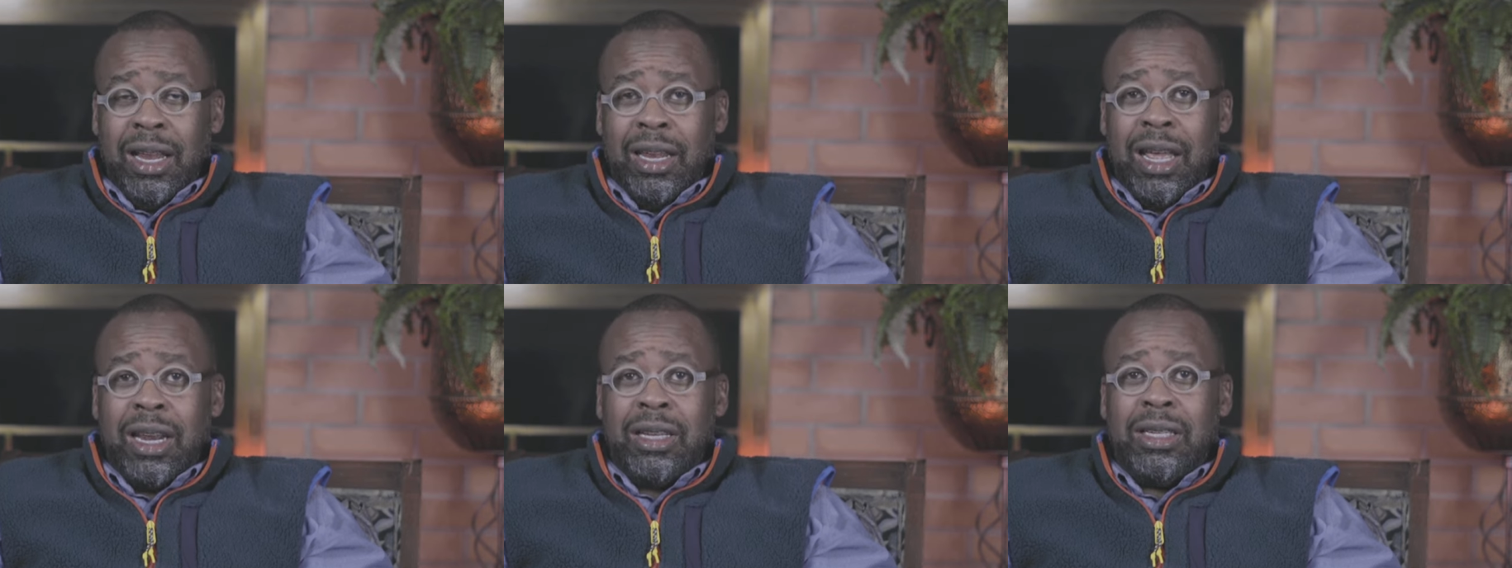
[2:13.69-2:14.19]

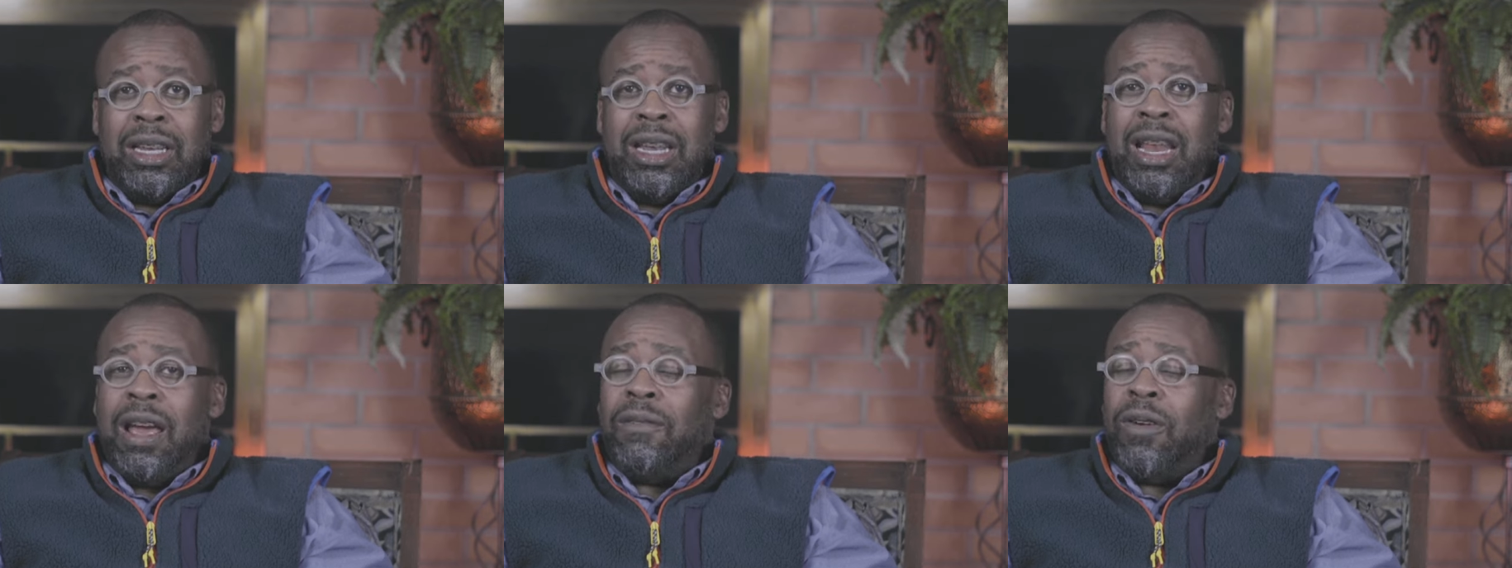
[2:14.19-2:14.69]
Let us
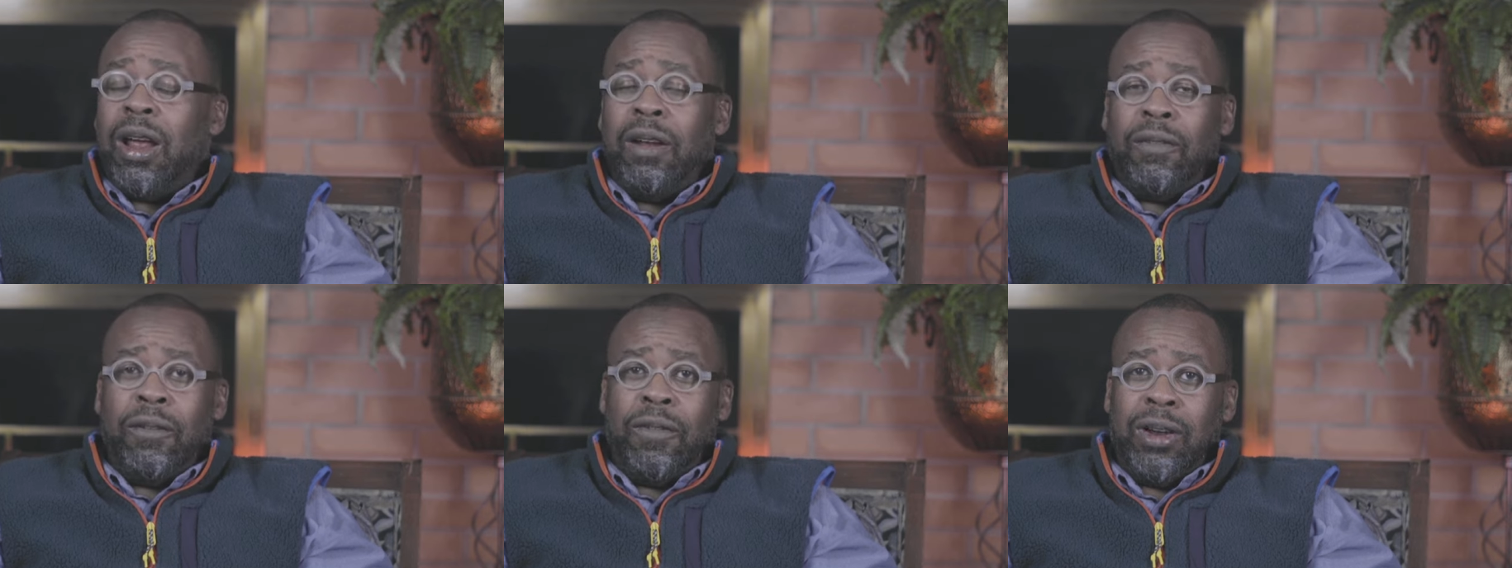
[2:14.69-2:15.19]
never
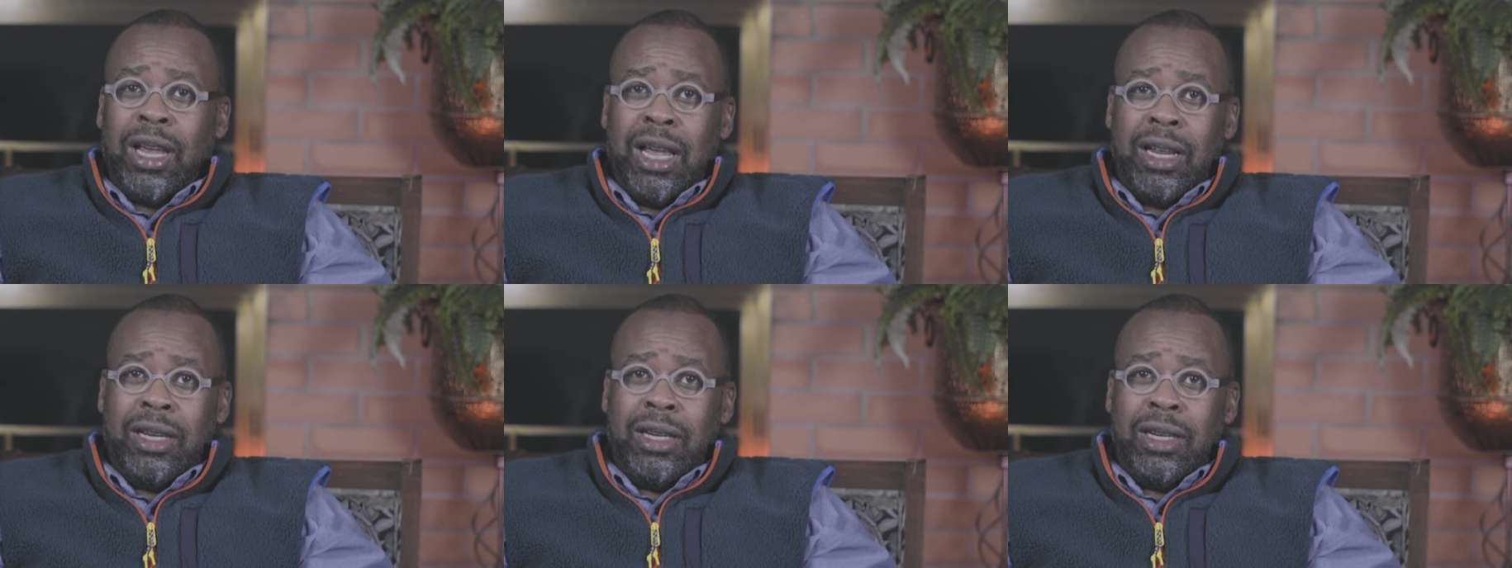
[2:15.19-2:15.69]
ever
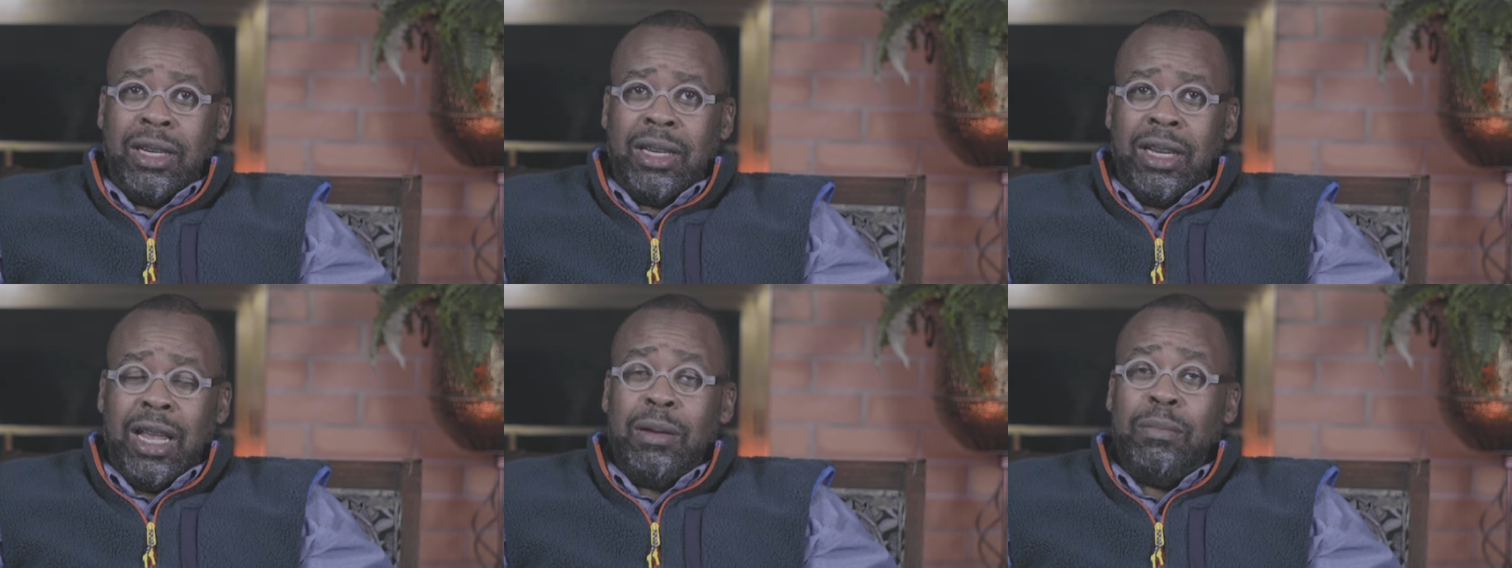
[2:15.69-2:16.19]
forget
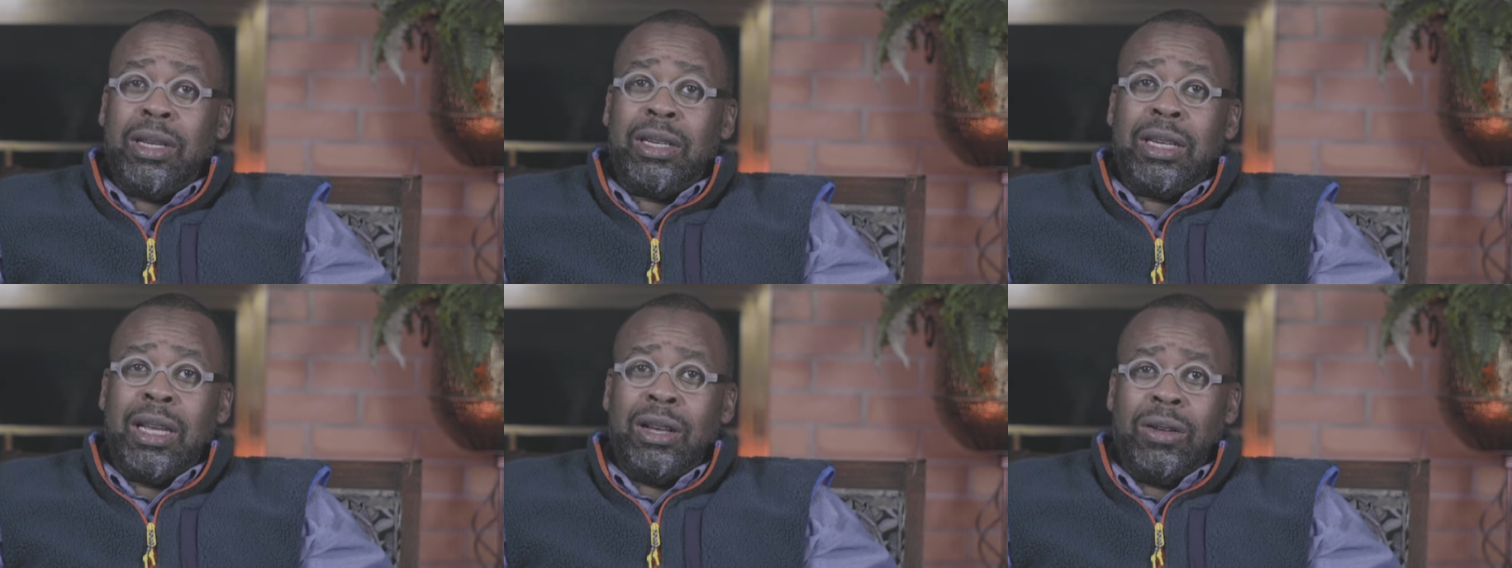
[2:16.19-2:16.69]
Emmett
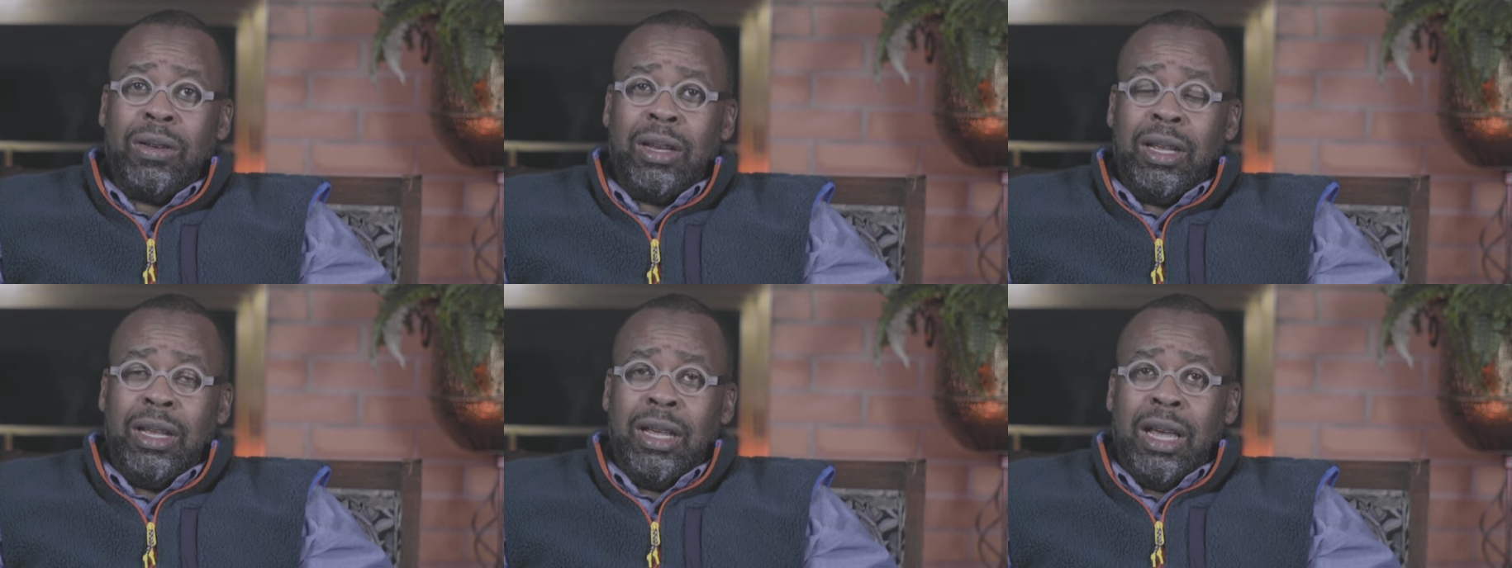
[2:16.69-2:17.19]
Till
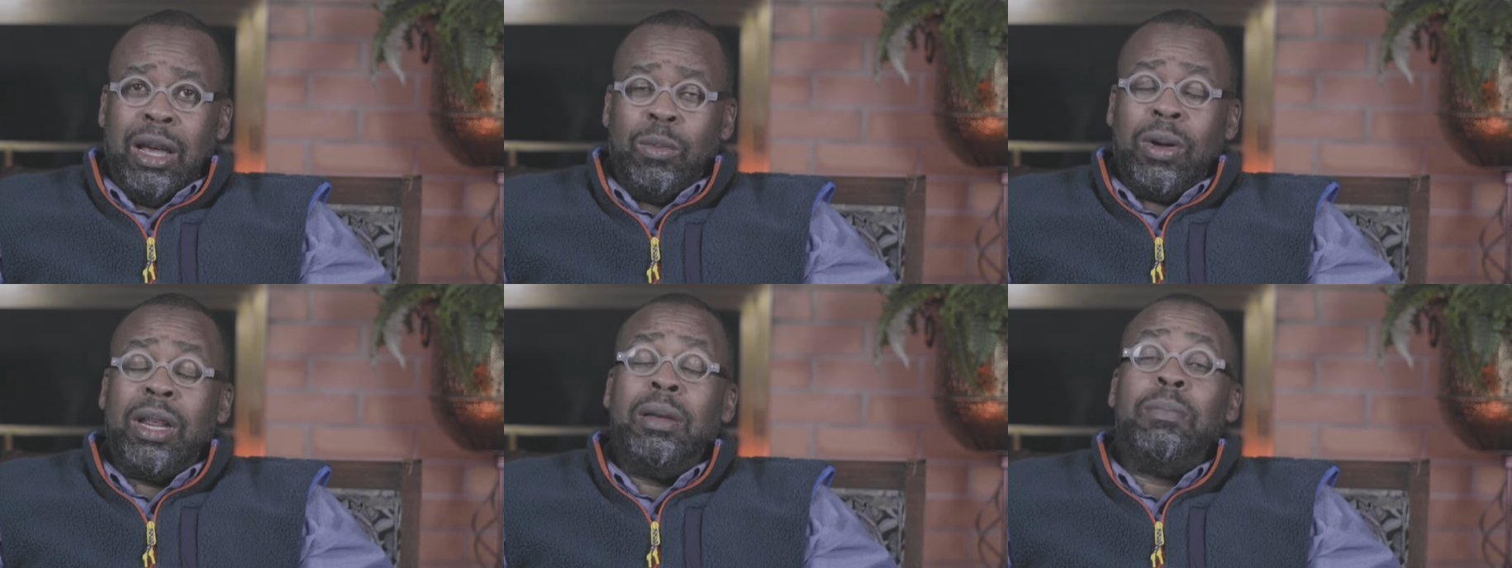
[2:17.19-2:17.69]
and
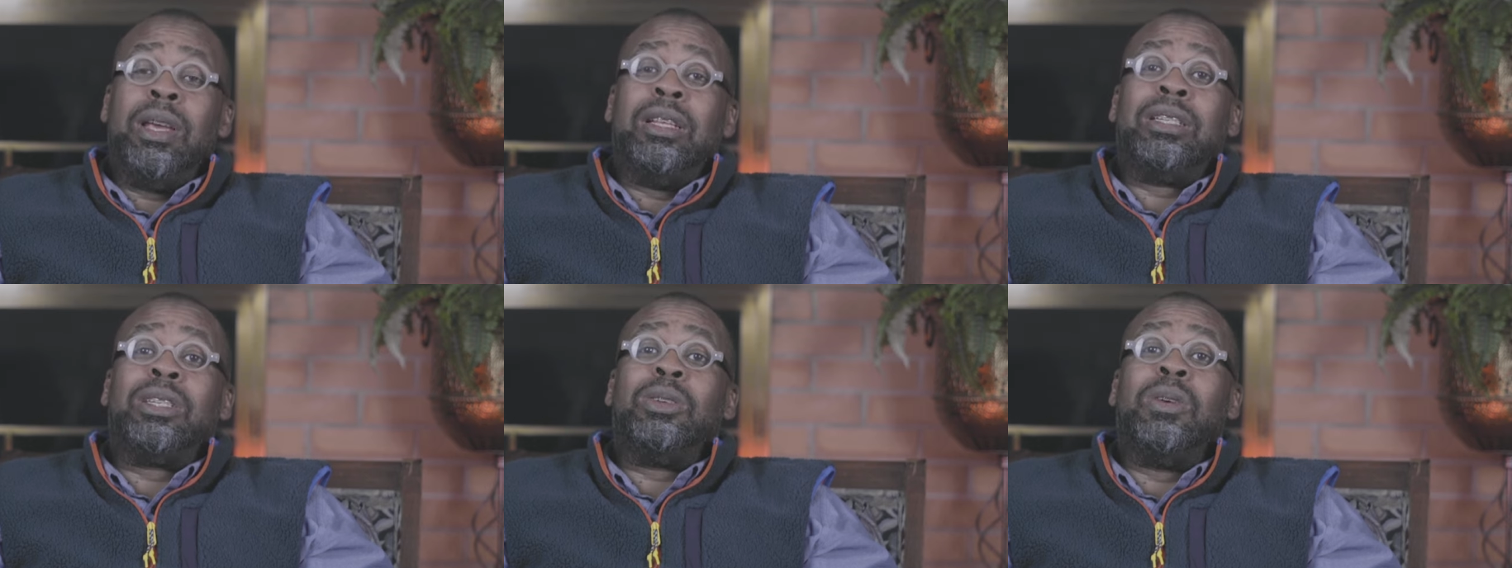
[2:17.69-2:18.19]
what he
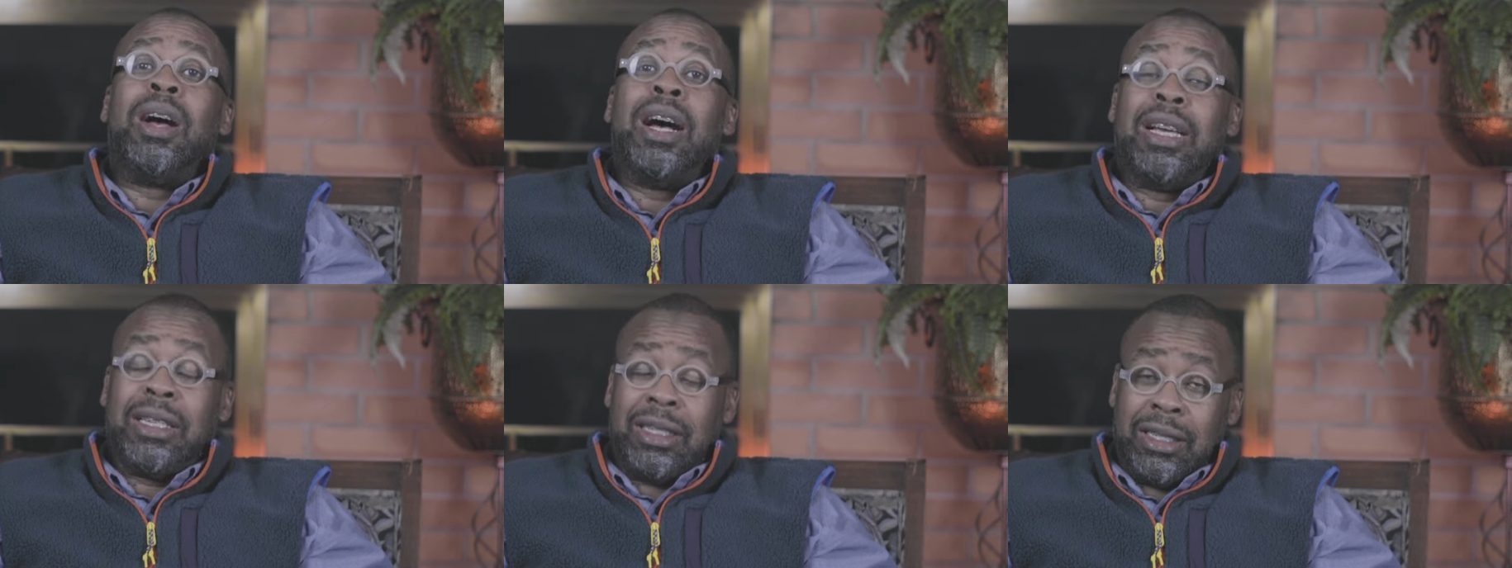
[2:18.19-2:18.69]
means to
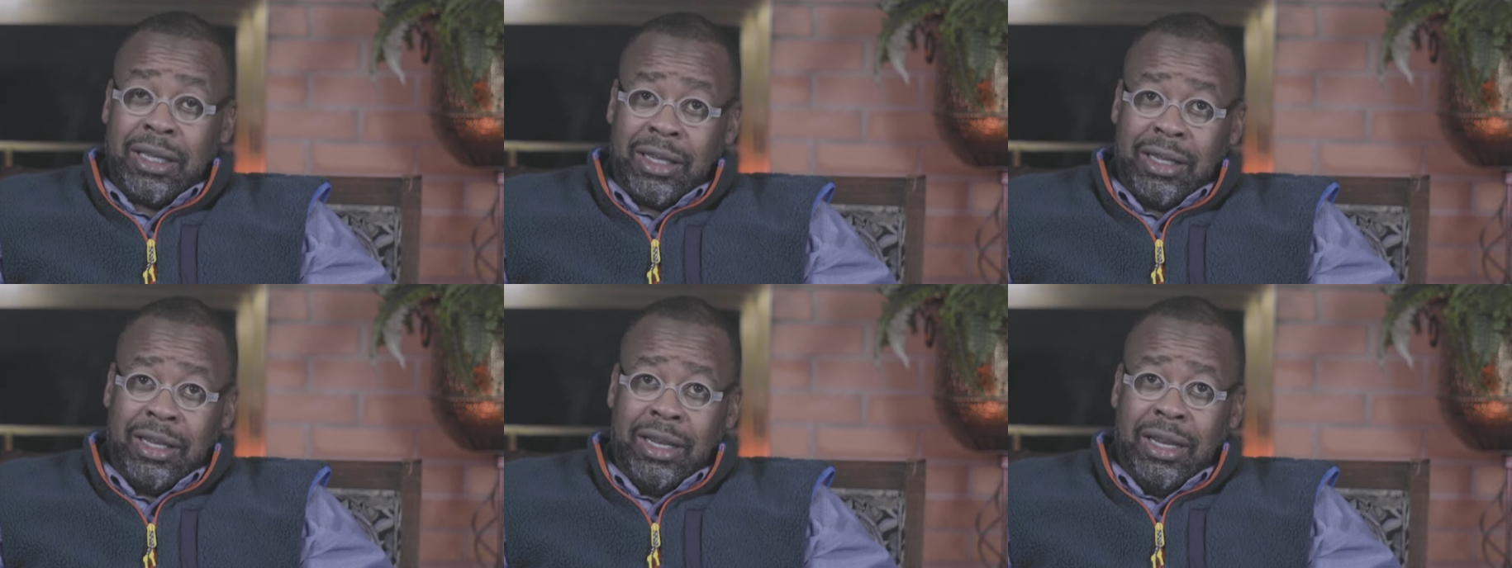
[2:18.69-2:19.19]
us.